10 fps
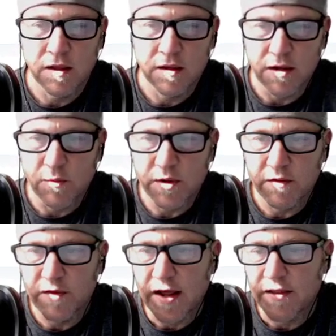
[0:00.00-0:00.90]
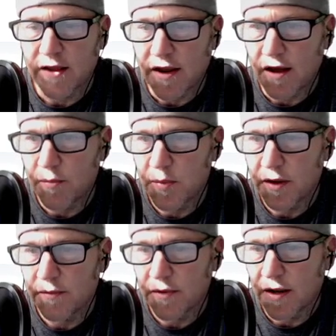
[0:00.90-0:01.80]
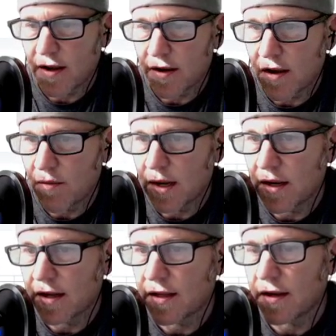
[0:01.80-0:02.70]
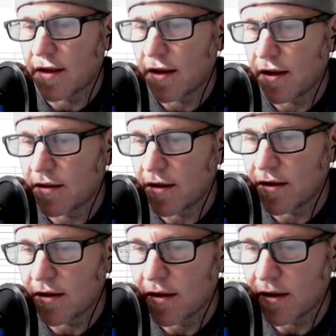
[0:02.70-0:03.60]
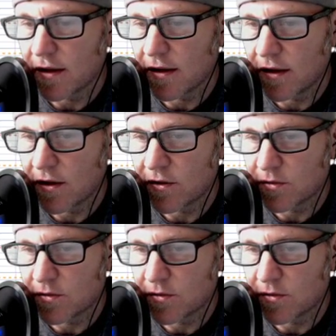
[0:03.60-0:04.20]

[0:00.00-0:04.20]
Now we could flatten that out, but a lot of y'all might like that gain there in the lows.